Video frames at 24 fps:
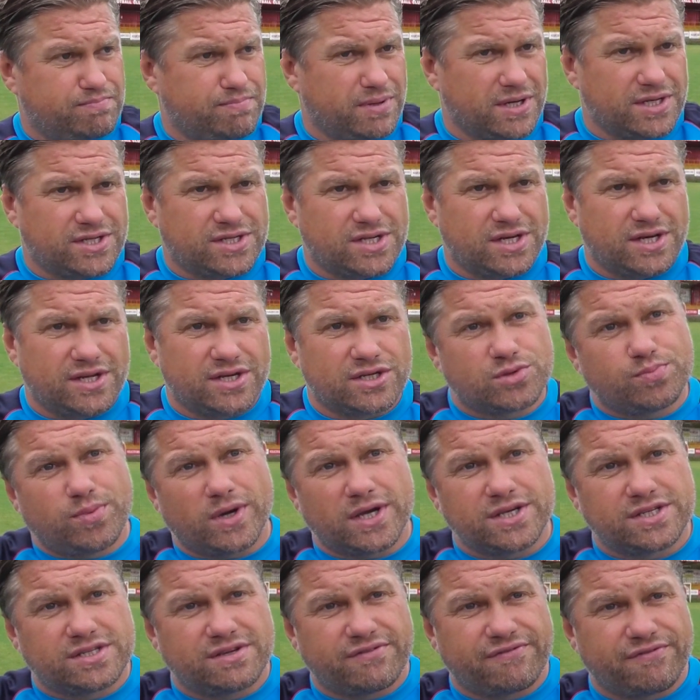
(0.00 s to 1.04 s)
basically a
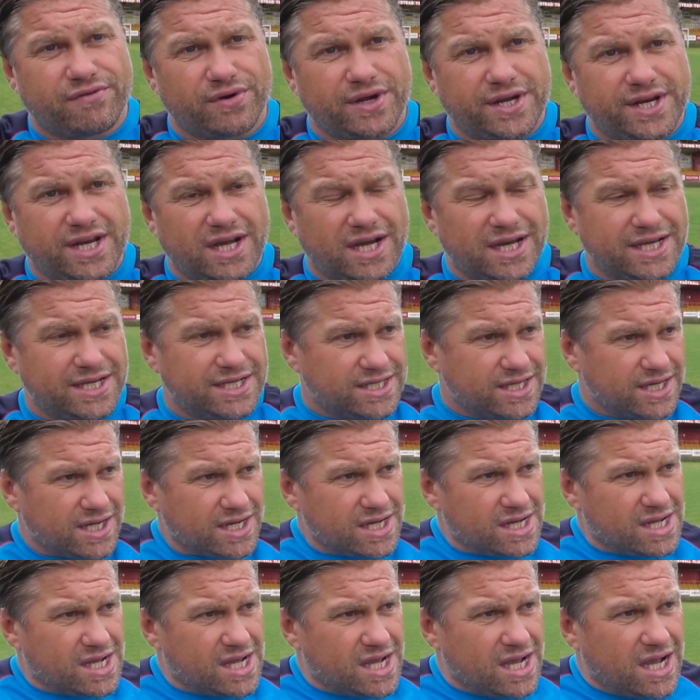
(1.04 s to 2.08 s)
space of 3 days
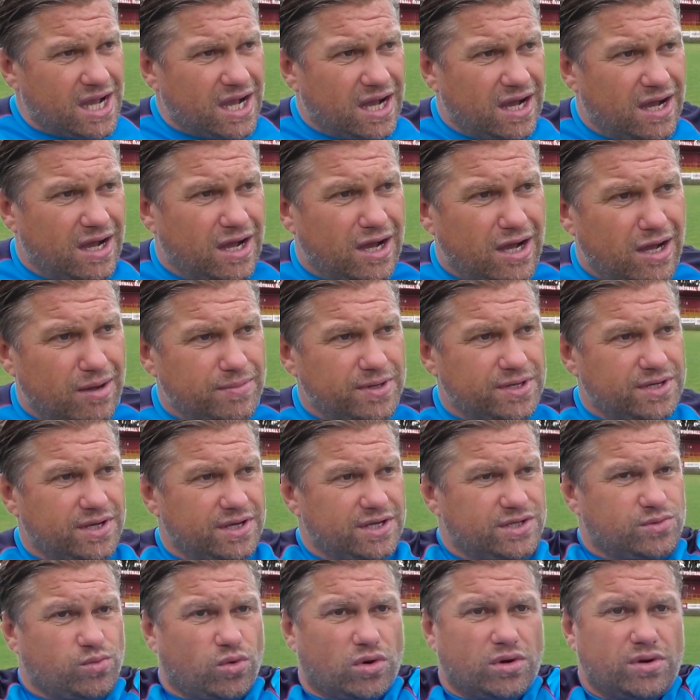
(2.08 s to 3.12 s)

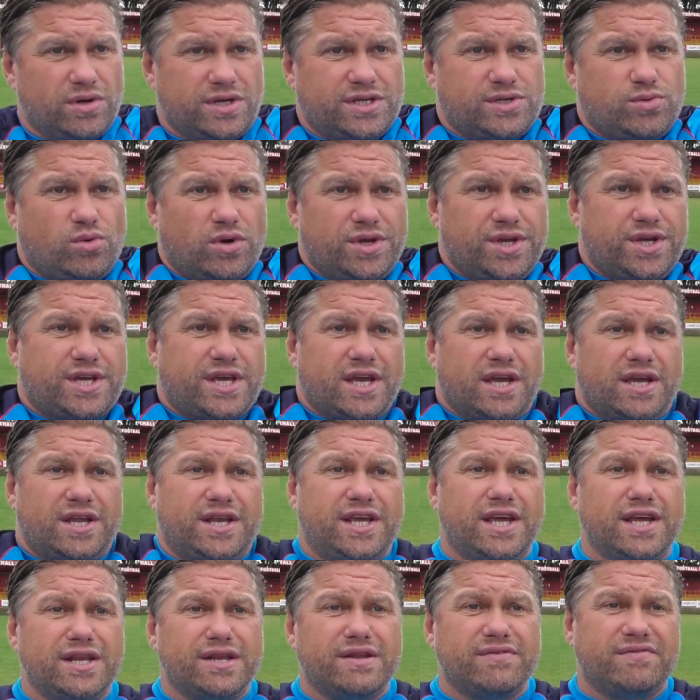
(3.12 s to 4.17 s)
is what you get at
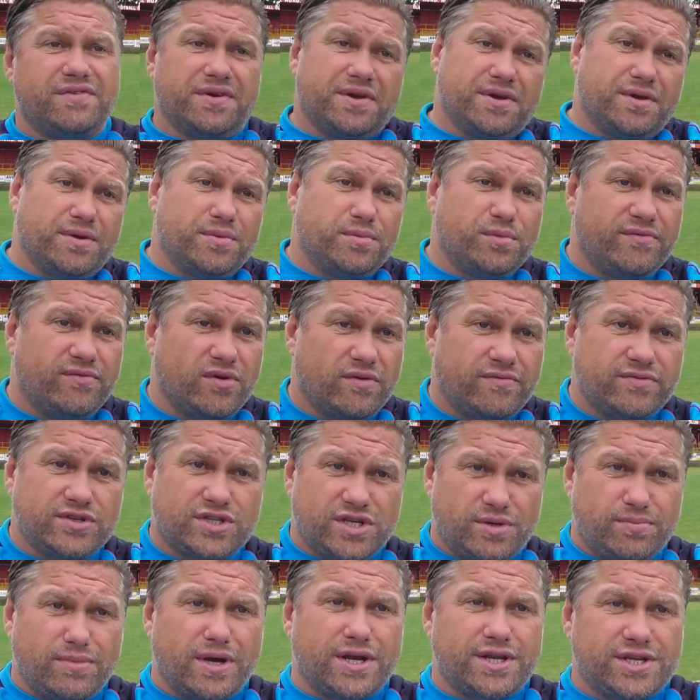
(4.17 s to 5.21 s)
the end of it, and we've
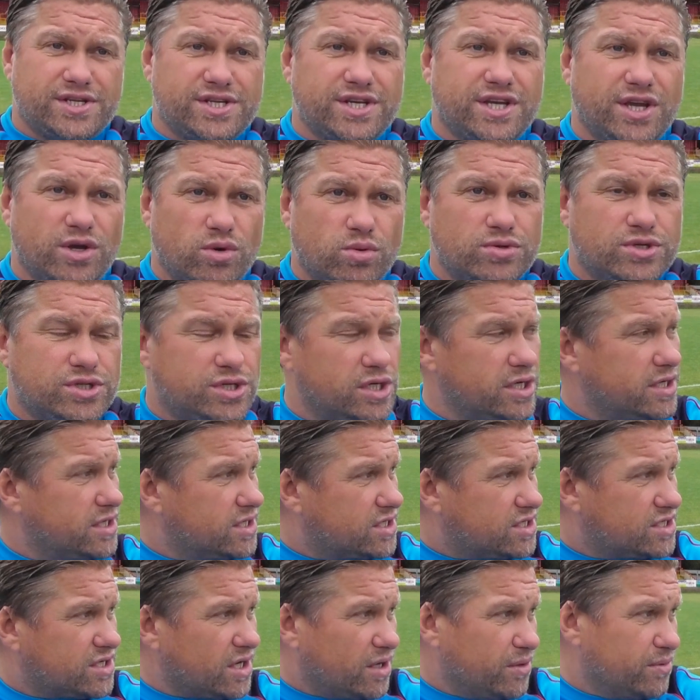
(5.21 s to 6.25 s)
obviously managed to get all
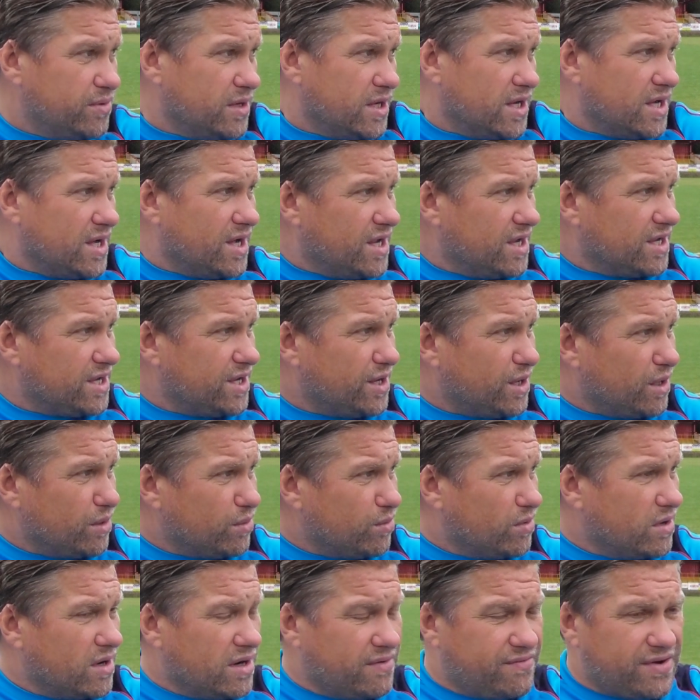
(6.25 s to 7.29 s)
6. So you know,
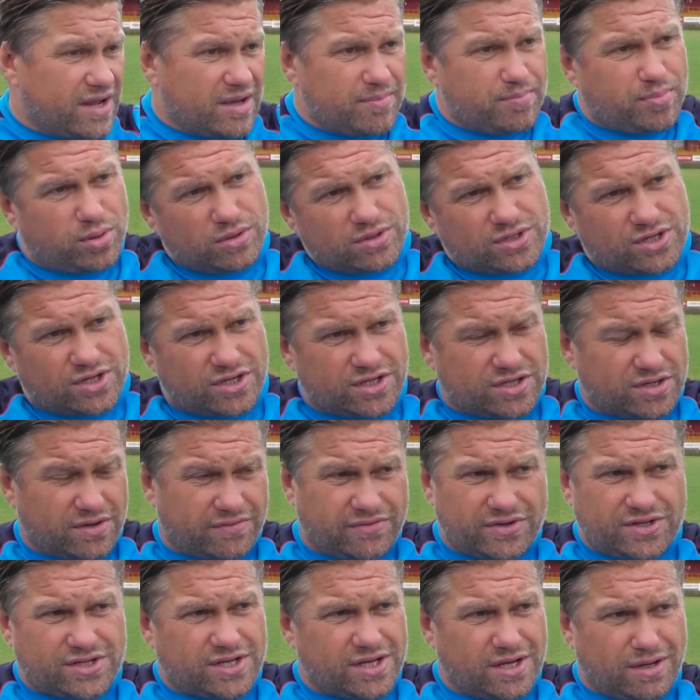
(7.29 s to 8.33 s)
wherever that puts us,
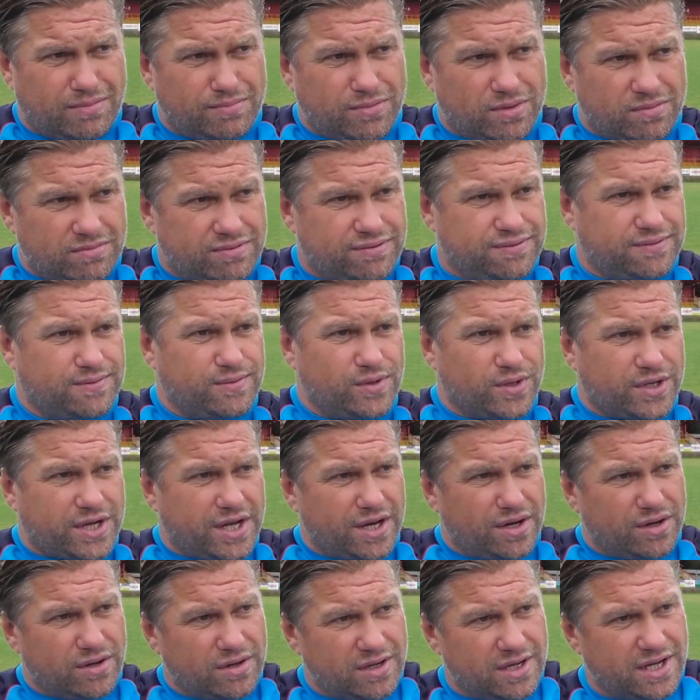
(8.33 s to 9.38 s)
obviously I'm not
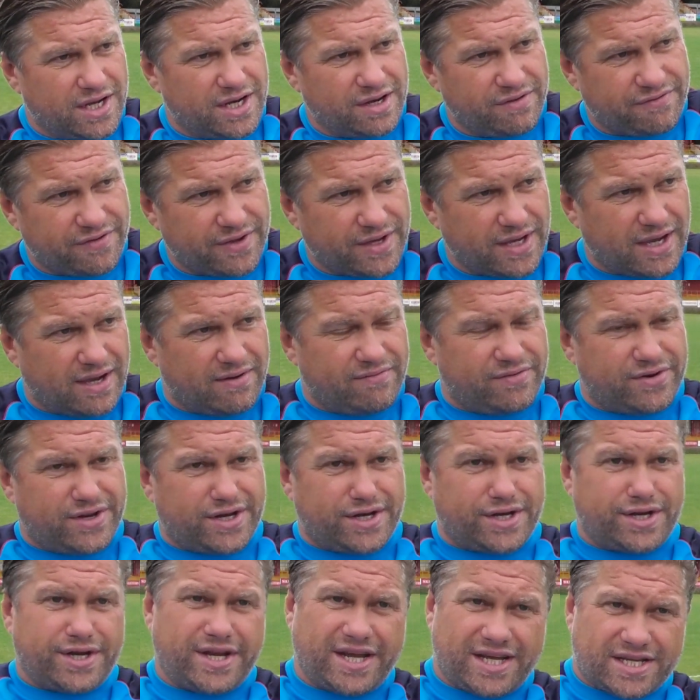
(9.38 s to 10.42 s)
looking at anything other
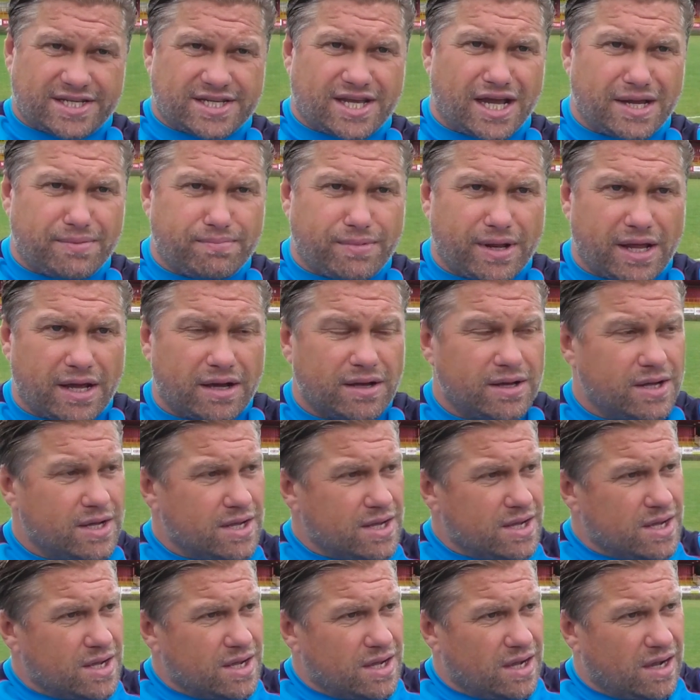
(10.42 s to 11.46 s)
than the next game now.
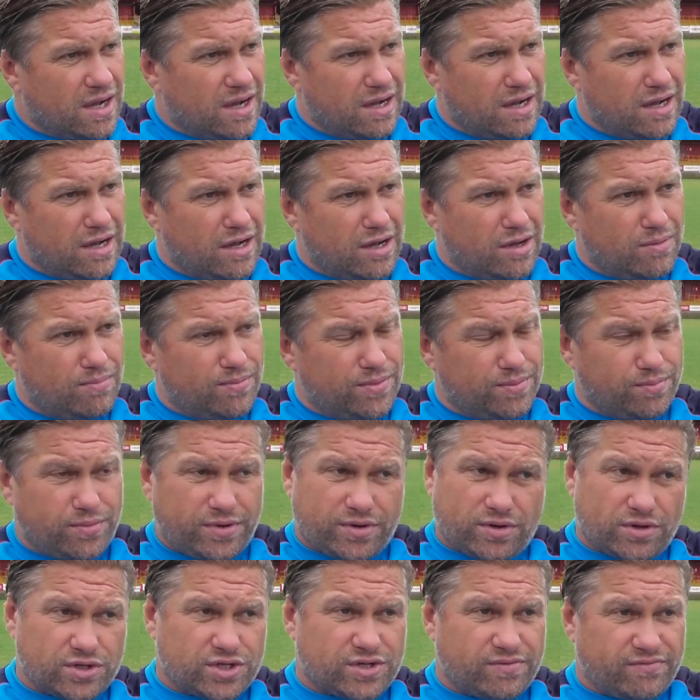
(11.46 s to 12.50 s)
And
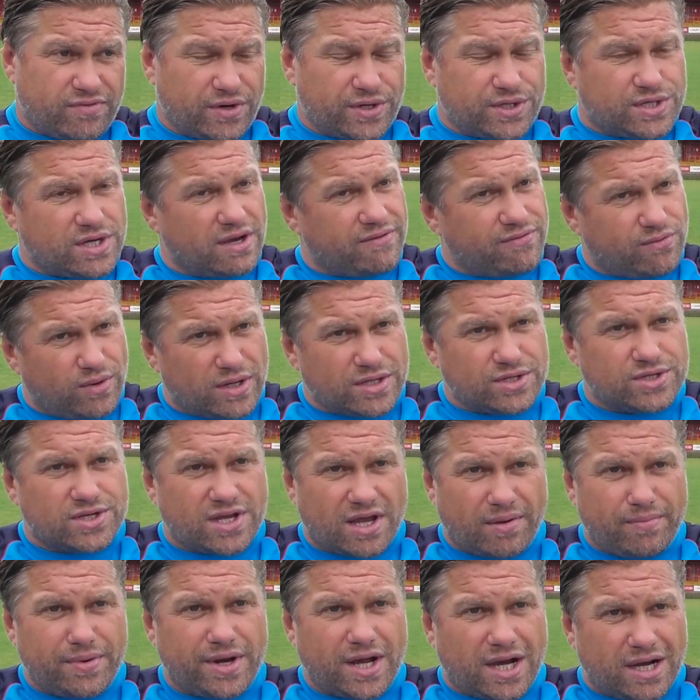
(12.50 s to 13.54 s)
we've got some very tough ones
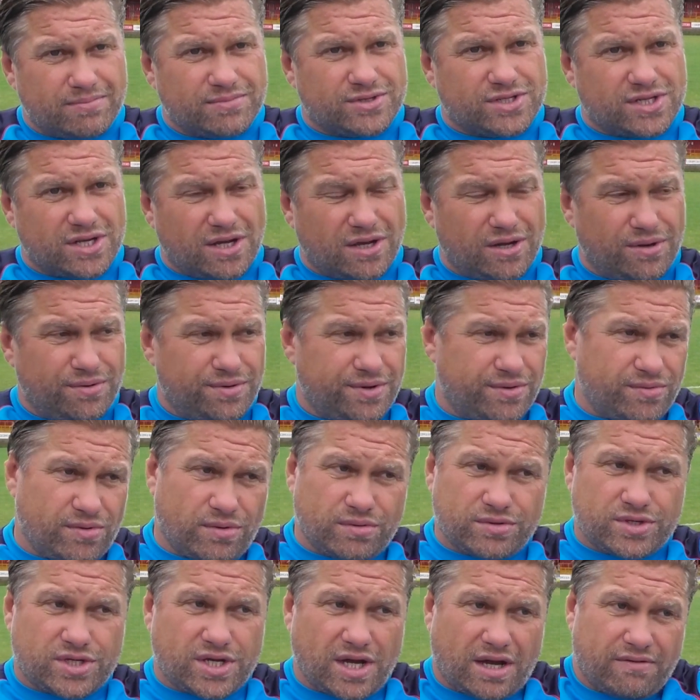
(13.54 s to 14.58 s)
coming up, so they're
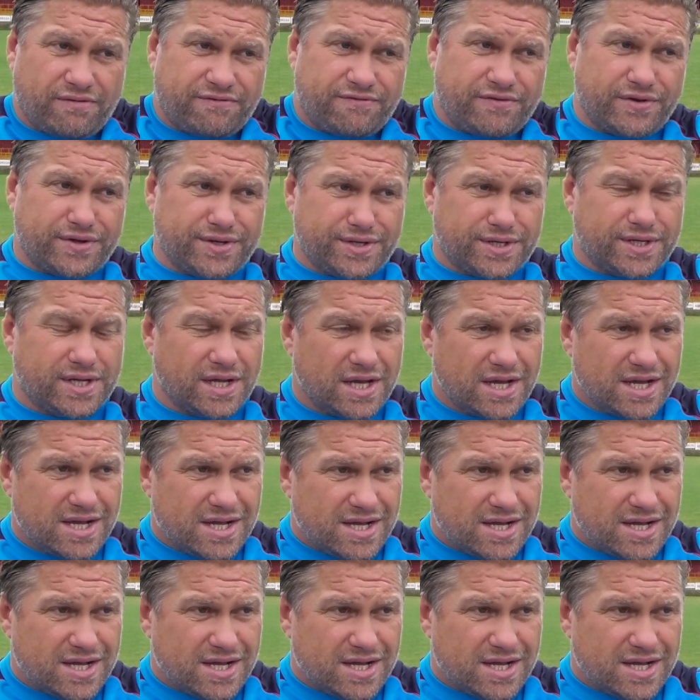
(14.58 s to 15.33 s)
all tough, and